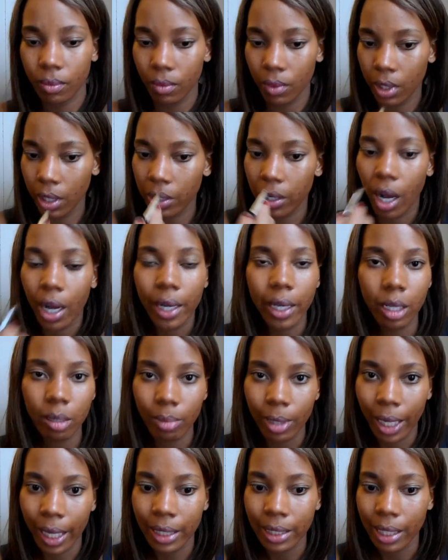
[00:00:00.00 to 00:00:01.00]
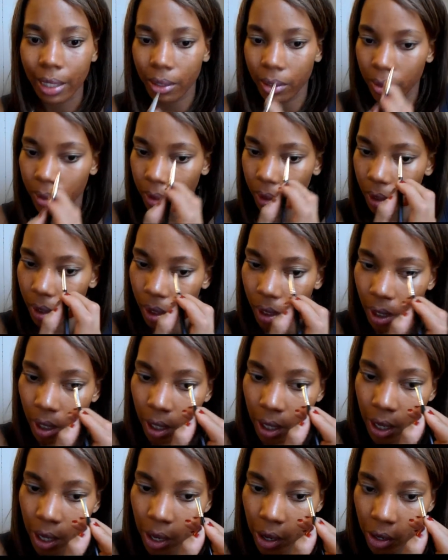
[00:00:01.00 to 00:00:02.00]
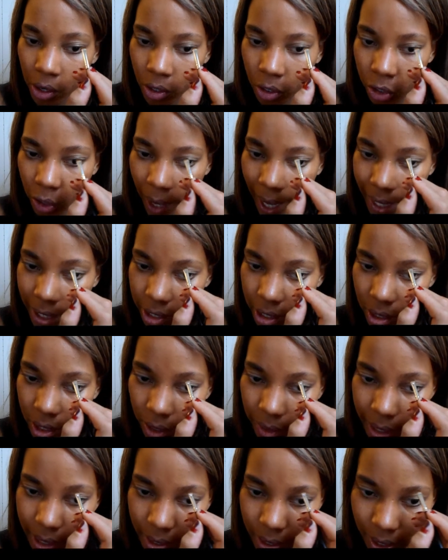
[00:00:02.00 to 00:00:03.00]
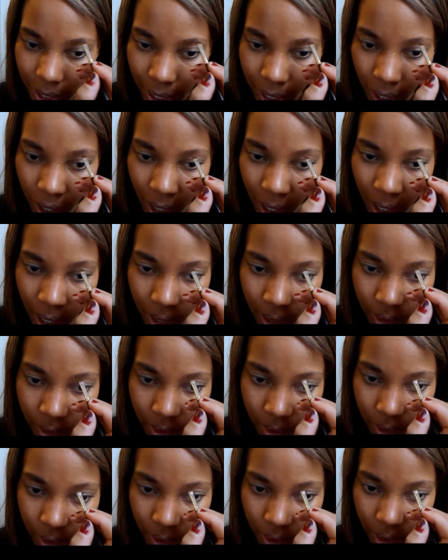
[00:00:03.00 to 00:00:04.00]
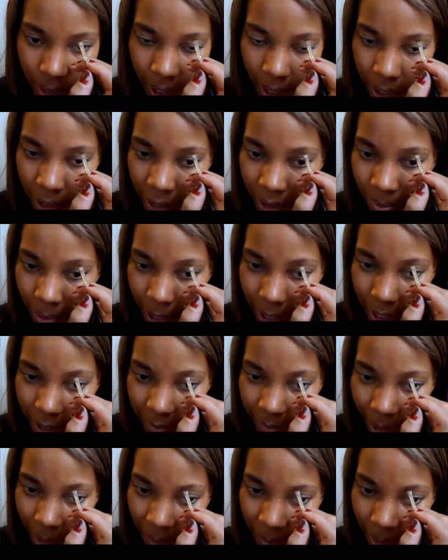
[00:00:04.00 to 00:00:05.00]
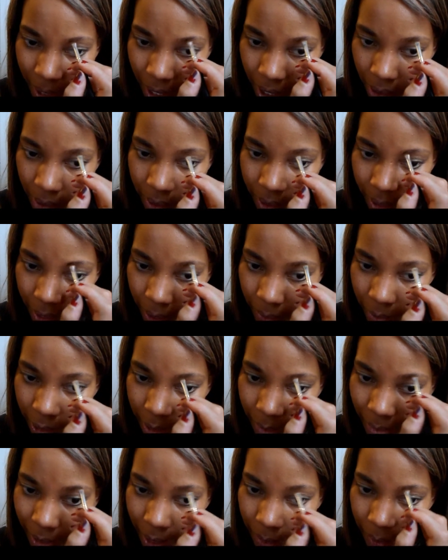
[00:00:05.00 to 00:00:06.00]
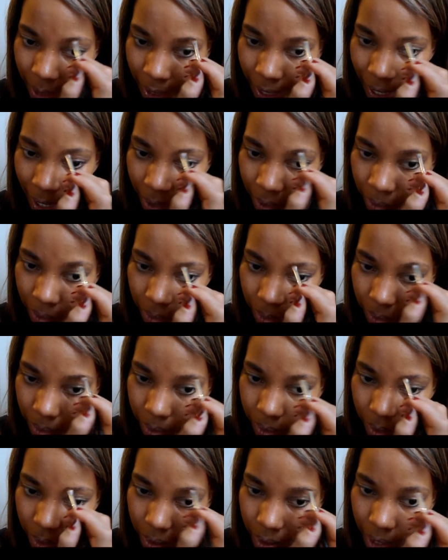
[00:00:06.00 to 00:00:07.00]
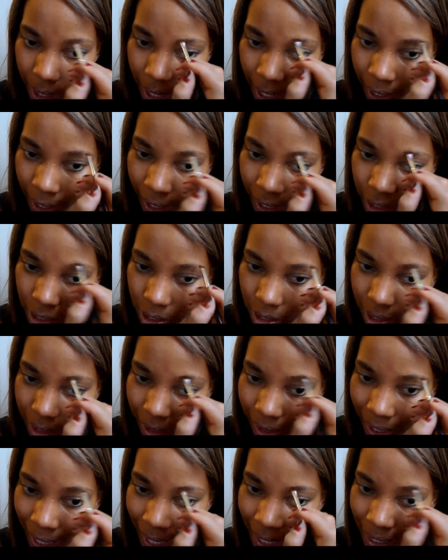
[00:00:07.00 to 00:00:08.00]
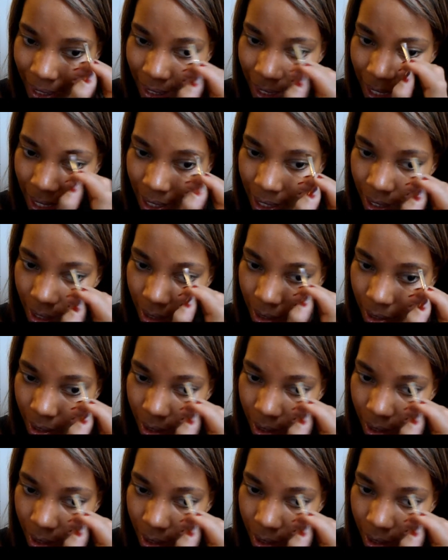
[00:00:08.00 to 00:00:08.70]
not going to be identical. So I just always start on the inner part of my brow and then I work my way out and I just lightly